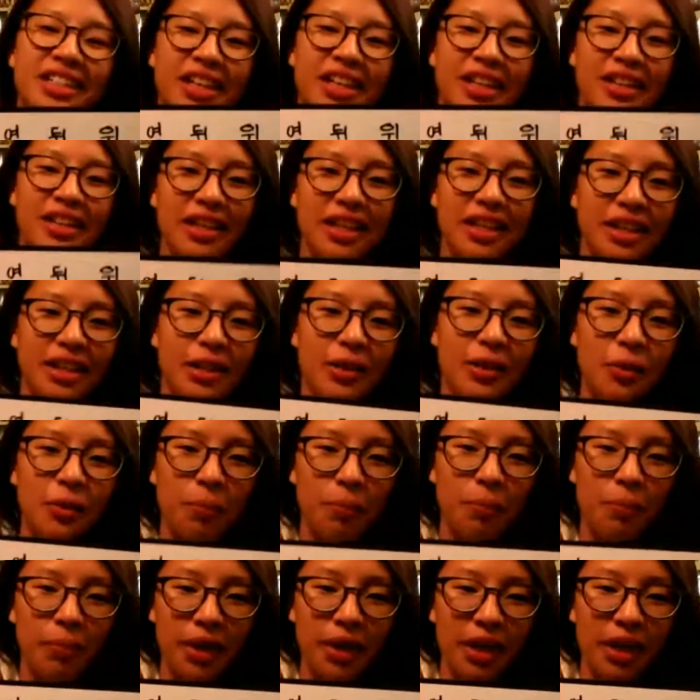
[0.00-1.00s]
And then
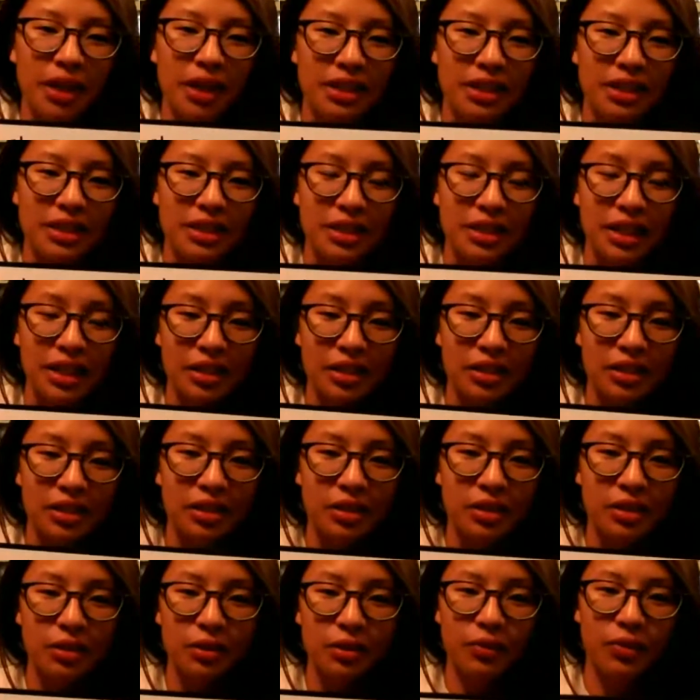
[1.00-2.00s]
yope is next
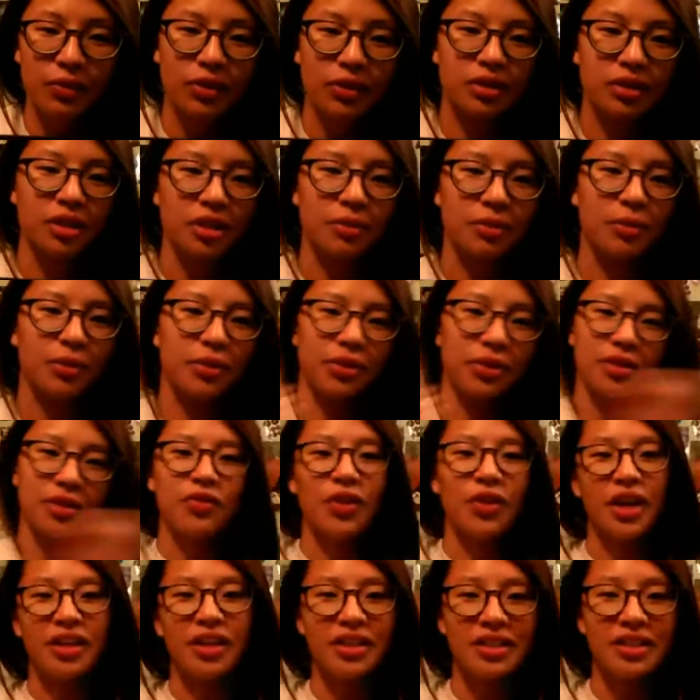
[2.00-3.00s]
to. For example, this
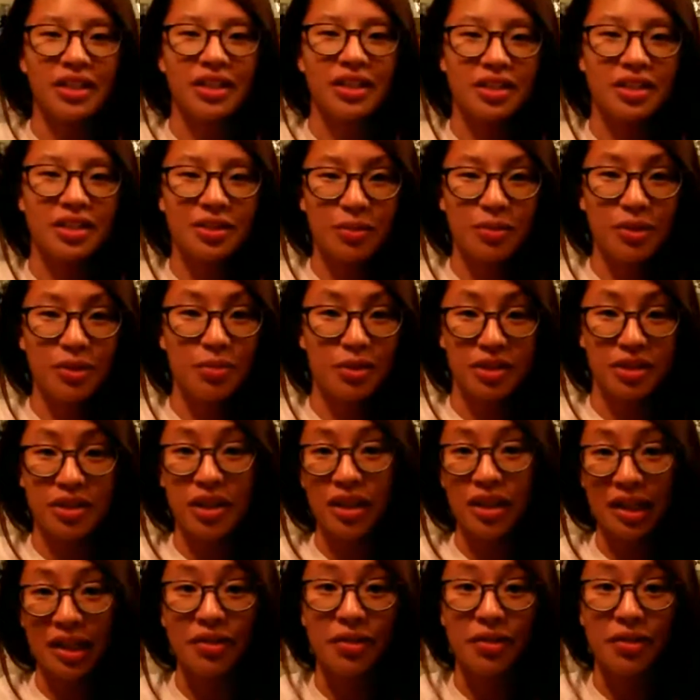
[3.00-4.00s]
fan is next to me, but it's
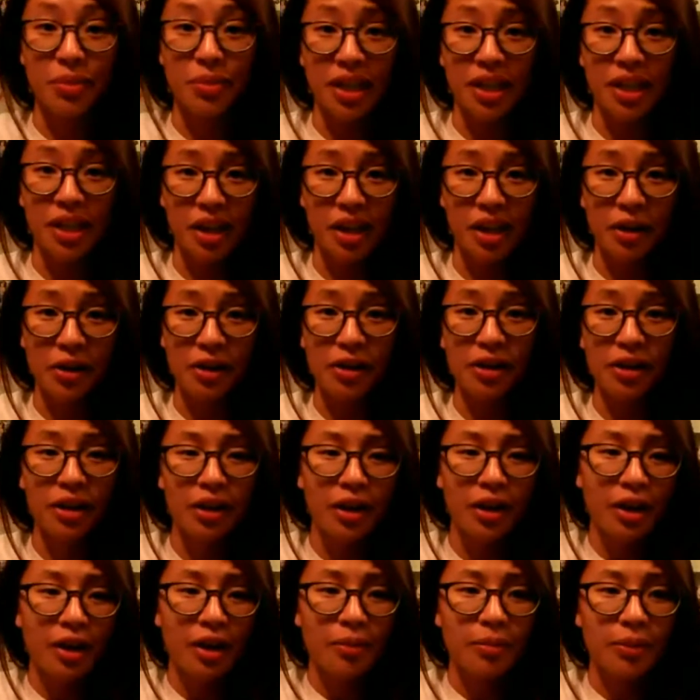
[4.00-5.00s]
not giving me any air
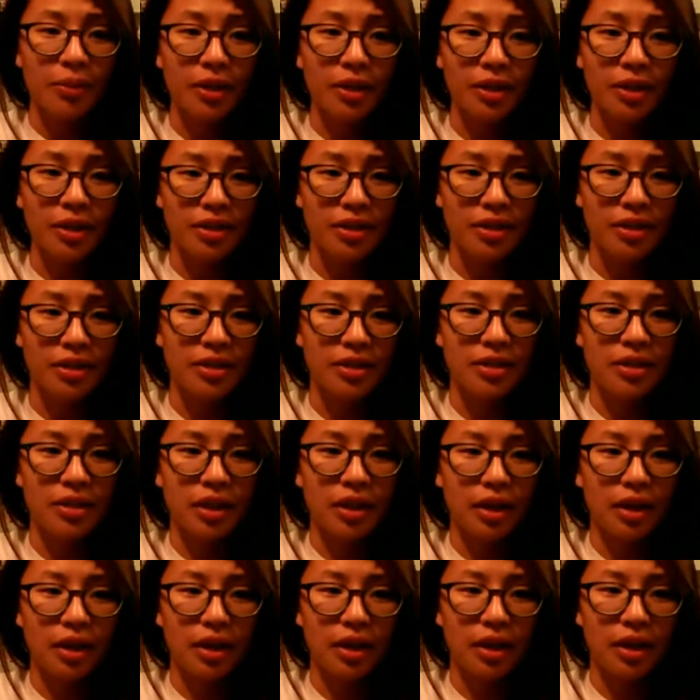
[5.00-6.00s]
because
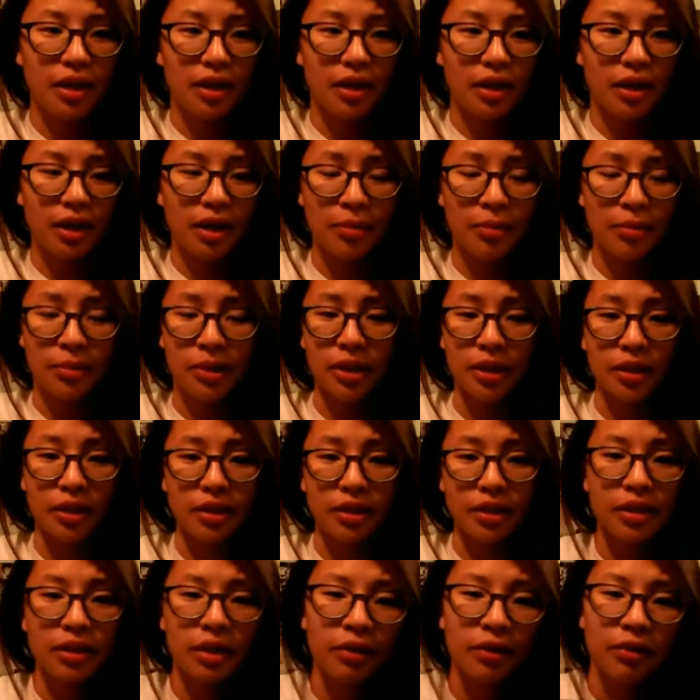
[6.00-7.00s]
I'm an
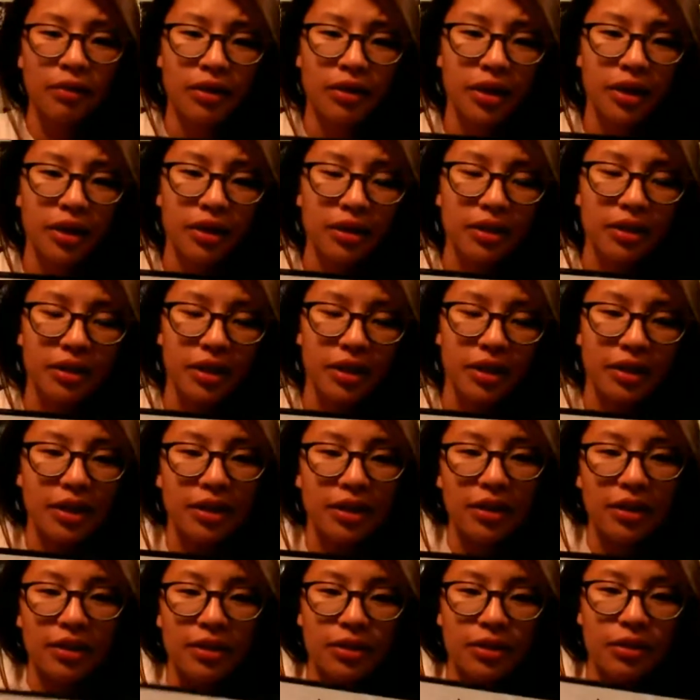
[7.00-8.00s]
idiot for that. Okay,
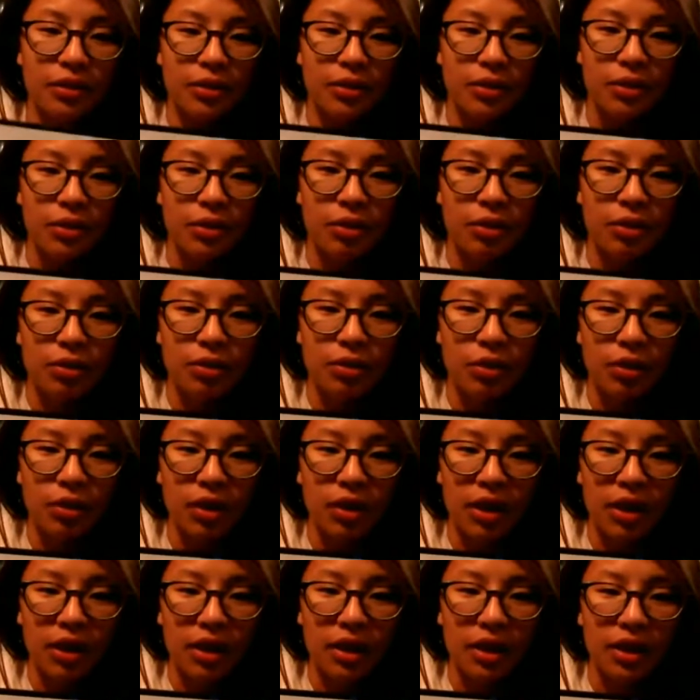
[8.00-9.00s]
and then
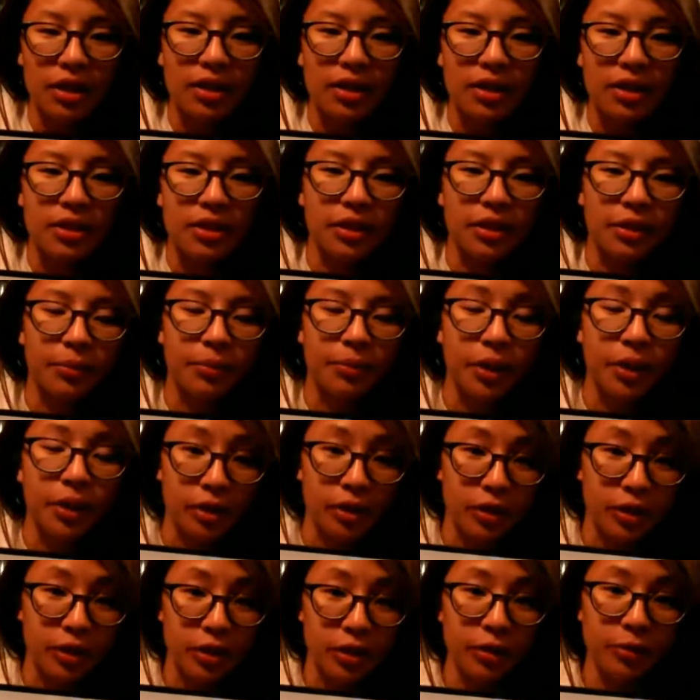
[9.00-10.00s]
three is
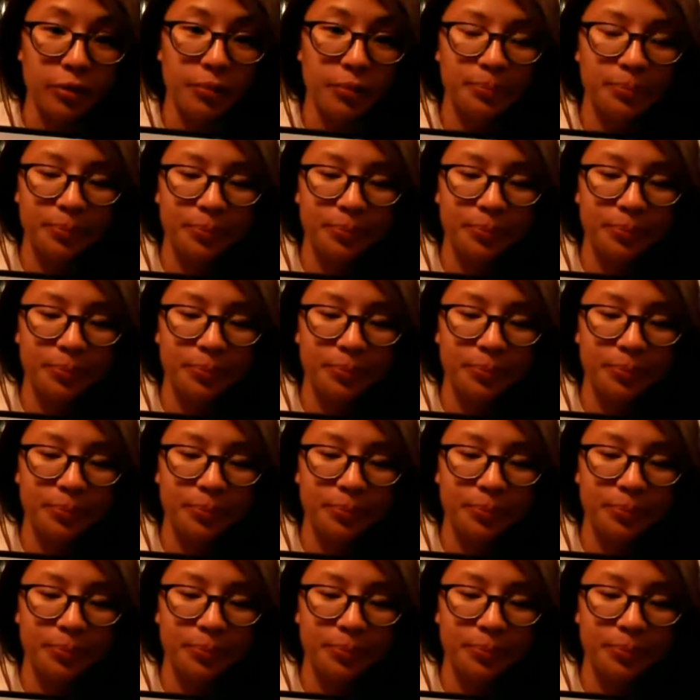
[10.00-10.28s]
under.